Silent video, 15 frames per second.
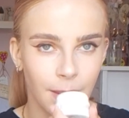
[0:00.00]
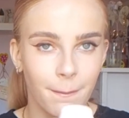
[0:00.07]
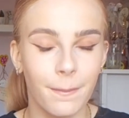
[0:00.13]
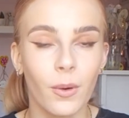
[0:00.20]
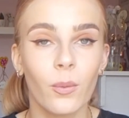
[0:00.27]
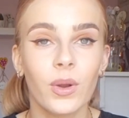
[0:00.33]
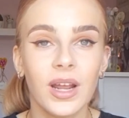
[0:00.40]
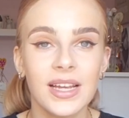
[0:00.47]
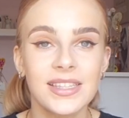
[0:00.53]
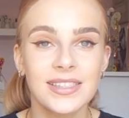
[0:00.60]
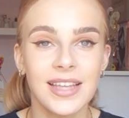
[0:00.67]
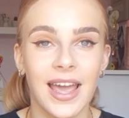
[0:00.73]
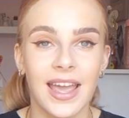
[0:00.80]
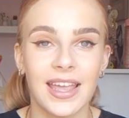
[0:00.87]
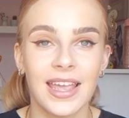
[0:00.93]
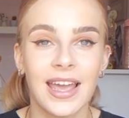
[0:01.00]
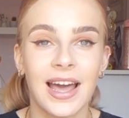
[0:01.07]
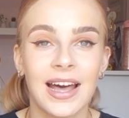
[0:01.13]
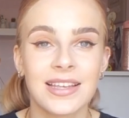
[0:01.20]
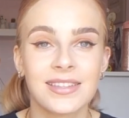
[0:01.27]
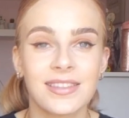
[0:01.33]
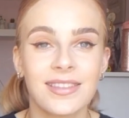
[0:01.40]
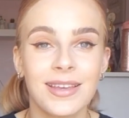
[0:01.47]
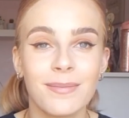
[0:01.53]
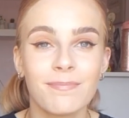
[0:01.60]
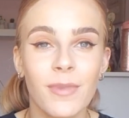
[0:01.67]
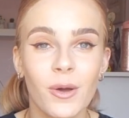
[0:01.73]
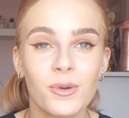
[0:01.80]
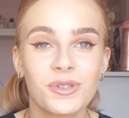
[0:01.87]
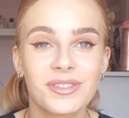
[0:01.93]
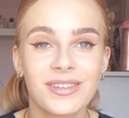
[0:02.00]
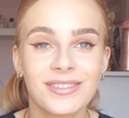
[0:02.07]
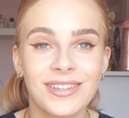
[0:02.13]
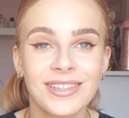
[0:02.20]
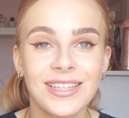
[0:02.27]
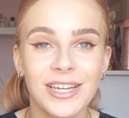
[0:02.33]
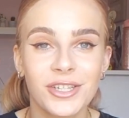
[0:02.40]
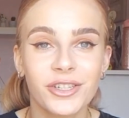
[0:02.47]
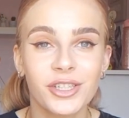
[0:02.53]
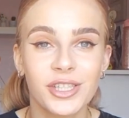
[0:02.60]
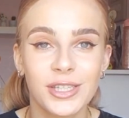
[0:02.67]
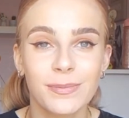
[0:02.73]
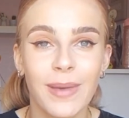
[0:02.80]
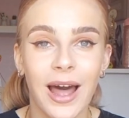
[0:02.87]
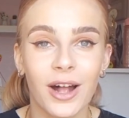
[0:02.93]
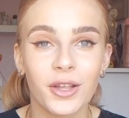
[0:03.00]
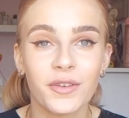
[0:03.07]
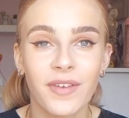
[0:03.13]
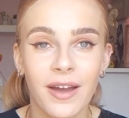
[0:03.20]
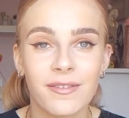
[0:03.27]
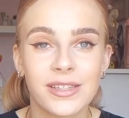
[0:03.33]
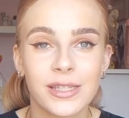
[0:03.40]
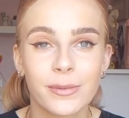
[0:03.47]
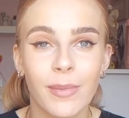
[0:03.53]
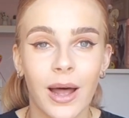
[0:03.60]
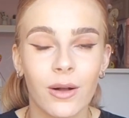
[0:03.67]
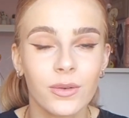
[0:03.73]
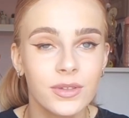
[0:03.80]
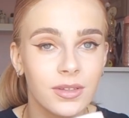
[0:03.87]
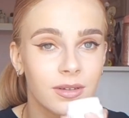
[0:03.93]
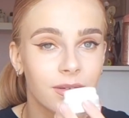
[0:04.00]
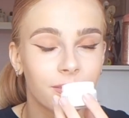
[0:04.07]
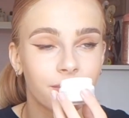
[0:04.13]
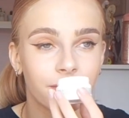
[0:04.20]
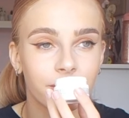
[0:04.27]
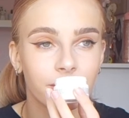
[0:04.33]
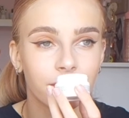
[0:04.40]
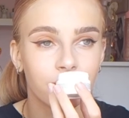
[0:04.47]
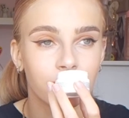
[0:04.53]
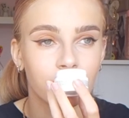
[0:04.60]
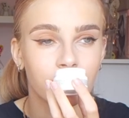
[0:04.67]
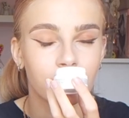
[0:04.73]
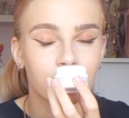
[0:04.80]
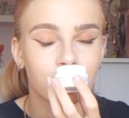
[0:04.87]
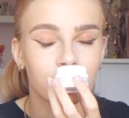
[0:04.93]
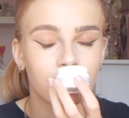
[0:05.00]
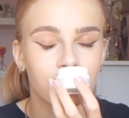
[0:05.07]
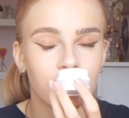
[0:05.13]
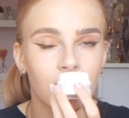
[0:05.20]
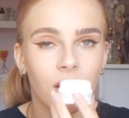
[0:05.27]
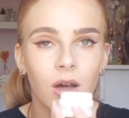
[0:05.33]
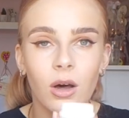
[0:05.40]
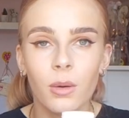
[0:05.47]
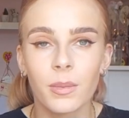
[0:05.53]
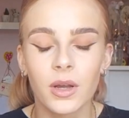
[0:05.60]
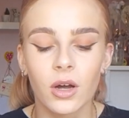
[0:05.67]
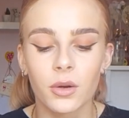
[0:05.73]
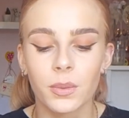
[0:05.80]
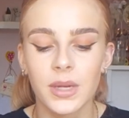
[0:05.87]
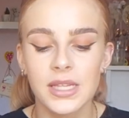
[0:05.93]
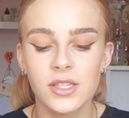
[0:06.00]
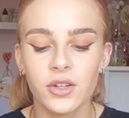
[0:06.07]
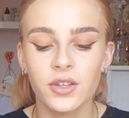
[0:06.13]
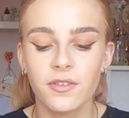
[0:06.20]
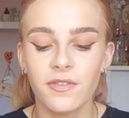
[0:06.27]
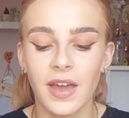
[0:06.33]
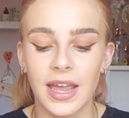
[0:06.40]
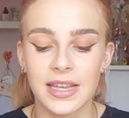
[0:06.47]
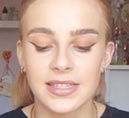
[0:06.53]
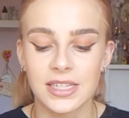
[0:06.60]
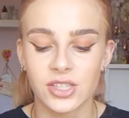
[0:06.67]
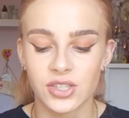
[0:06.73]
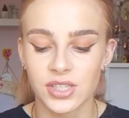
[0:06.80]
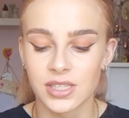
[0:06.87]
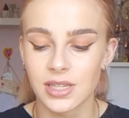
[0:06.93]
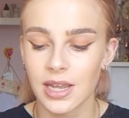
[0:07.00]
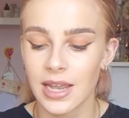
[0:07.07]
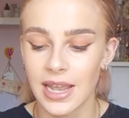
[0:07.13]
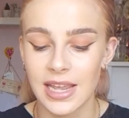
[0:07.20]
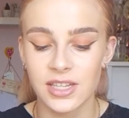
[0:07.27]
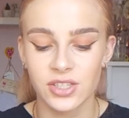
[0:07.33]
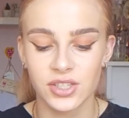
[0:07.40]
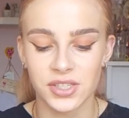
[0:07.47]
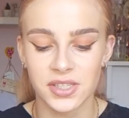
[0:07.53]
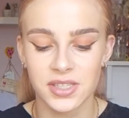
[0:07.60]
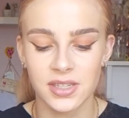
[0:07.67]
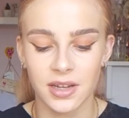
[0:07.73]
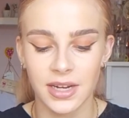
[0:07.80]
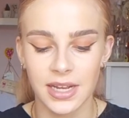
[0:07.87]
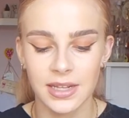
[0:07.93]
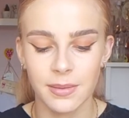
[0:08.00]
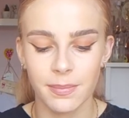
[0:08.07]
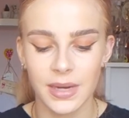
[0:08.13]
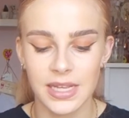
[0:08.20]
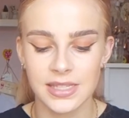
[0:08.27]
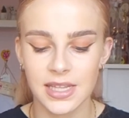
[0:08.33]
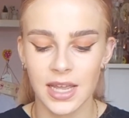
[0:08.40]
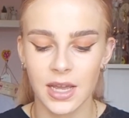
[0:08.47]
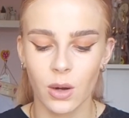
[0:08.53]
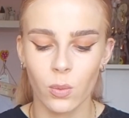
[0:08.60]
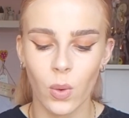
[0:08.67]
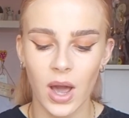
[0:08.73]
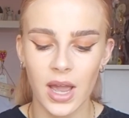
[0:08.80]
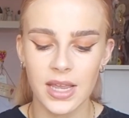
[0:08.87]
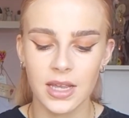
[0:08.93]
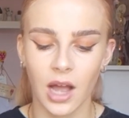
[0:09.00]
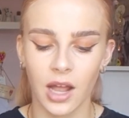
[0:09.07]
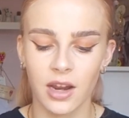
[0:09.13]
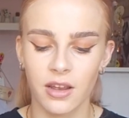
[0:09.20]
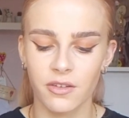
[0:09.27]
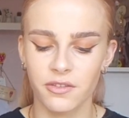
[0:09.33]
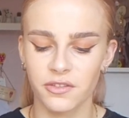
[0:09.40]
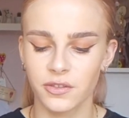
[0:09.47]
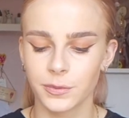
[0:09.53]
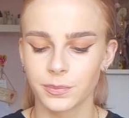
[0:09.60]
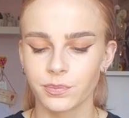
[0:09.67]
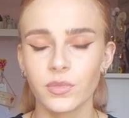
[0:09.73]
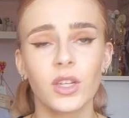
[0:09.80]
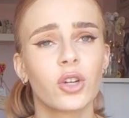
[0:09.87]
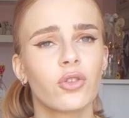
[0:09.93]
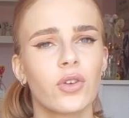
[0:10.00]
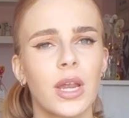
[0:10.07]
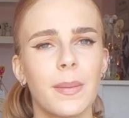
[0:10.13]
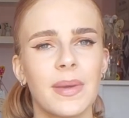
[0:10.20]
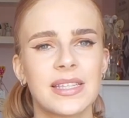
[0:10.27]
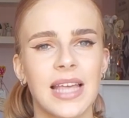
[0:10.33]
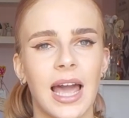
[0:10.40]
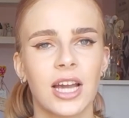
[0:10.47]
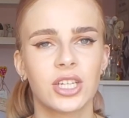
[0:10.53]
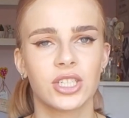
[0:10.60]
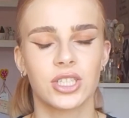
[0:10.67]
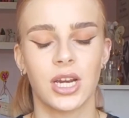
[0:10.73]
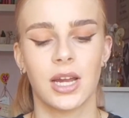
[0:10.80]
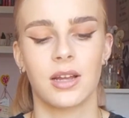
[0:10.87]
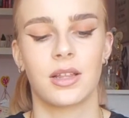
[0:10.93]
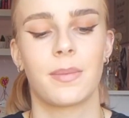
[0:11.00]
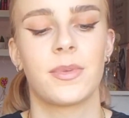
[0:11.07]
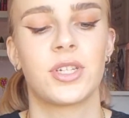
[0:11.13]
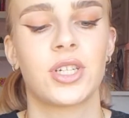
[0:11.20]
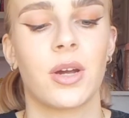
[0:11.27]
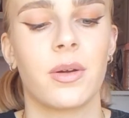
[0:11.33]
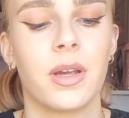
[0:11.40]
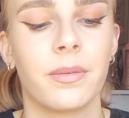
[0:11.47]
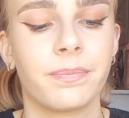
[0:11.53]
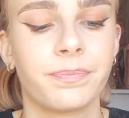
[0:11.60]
but when I say it has the most delicious smell you've ever smelt, oh my god, when it's on your face, it is just stunning. But it's like a white kind of creamy texture. Let me show you.